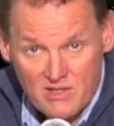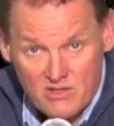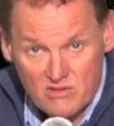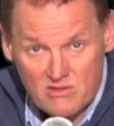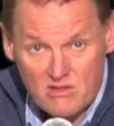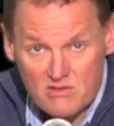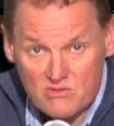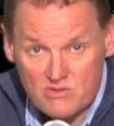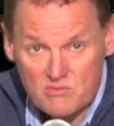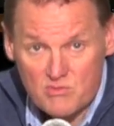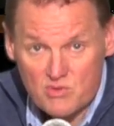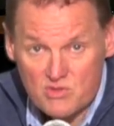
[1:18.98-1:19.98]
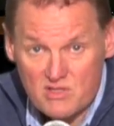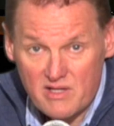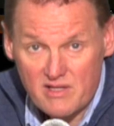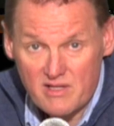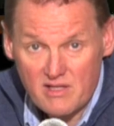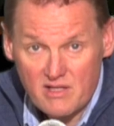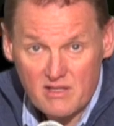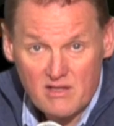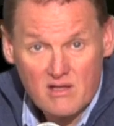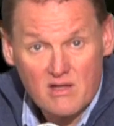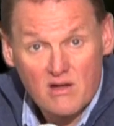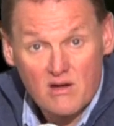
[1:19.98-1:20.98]
Your doctor is most likely
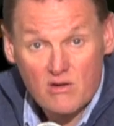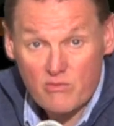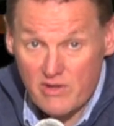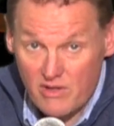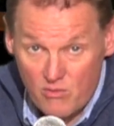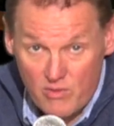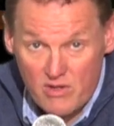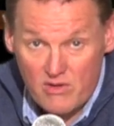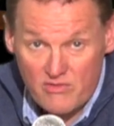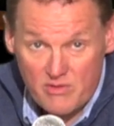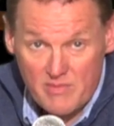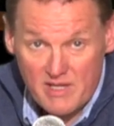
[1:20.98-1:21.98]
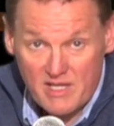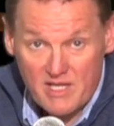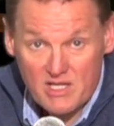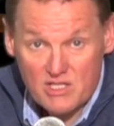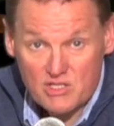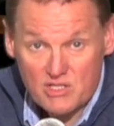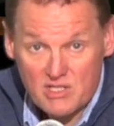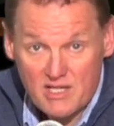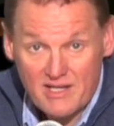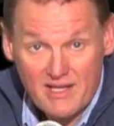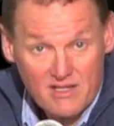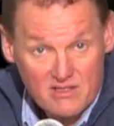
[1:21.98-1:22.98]
already aware of your medication
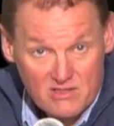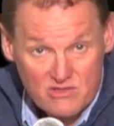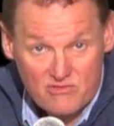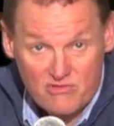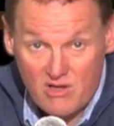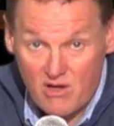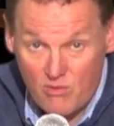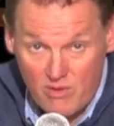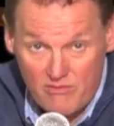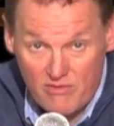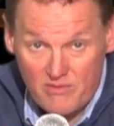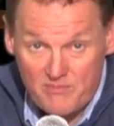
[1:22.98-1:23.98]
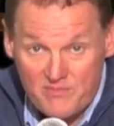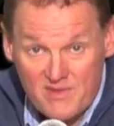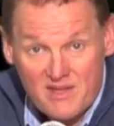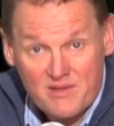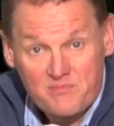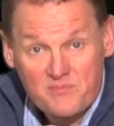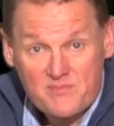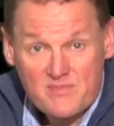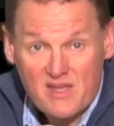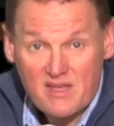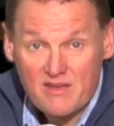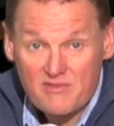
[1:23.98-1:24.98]
and health history. However,
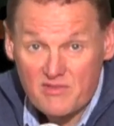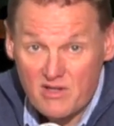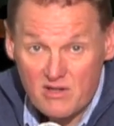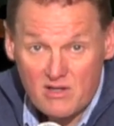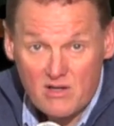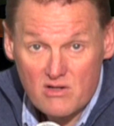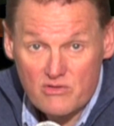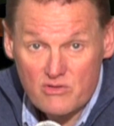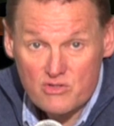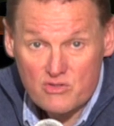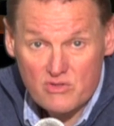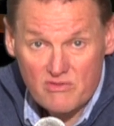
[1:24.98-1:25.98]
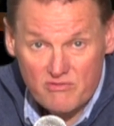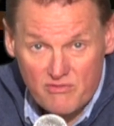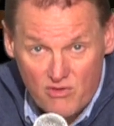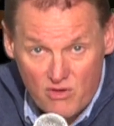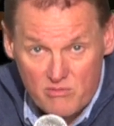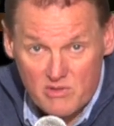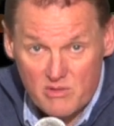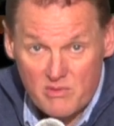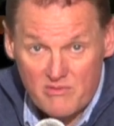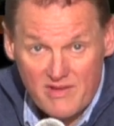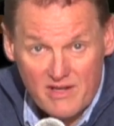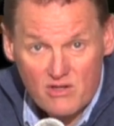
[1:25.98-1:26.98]
if they are not, you should inform them
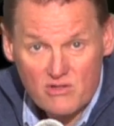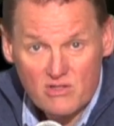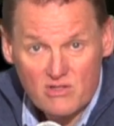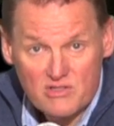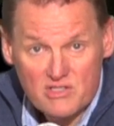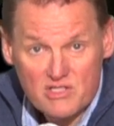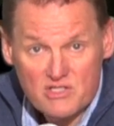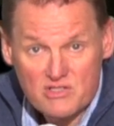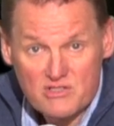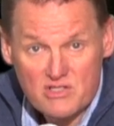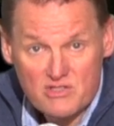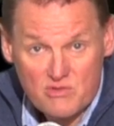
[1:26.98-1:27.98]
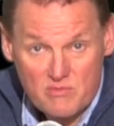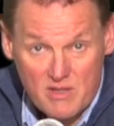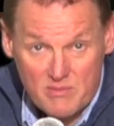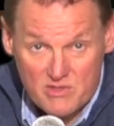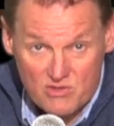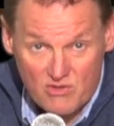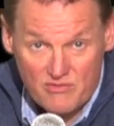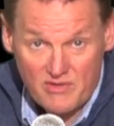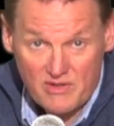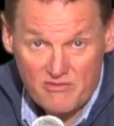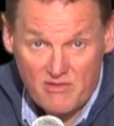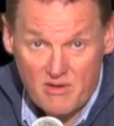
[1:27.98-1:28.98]
of any other conditions that you may be
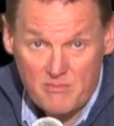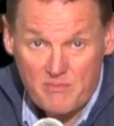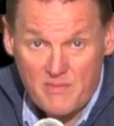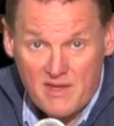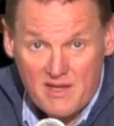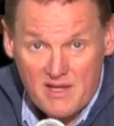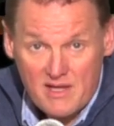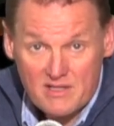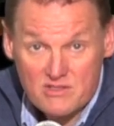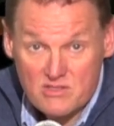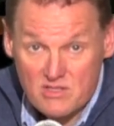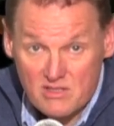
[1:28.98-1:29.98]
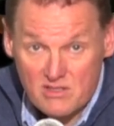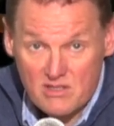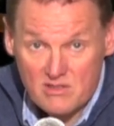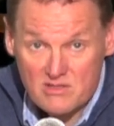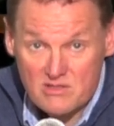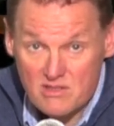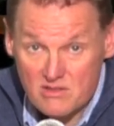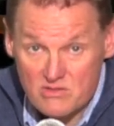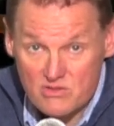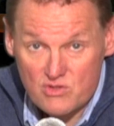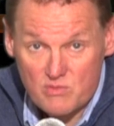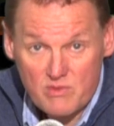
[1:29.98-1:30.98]
suffering from, as Stilnoct is not
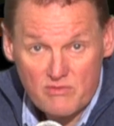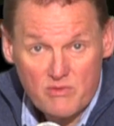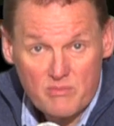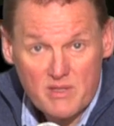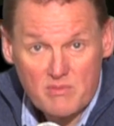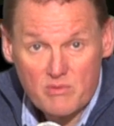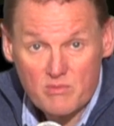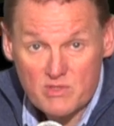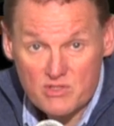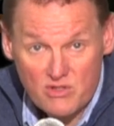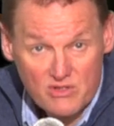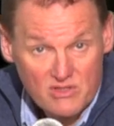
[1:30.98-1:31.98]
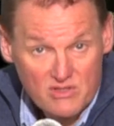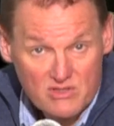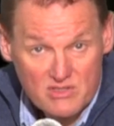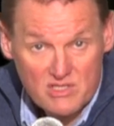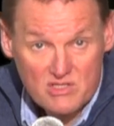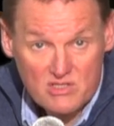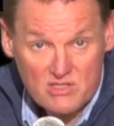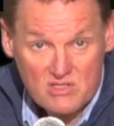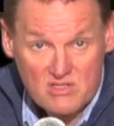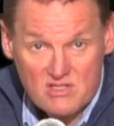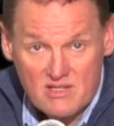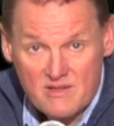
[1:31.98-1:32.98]
suitable for people with certain
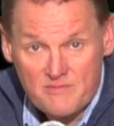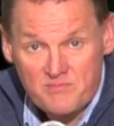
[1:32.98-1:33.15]
conditions,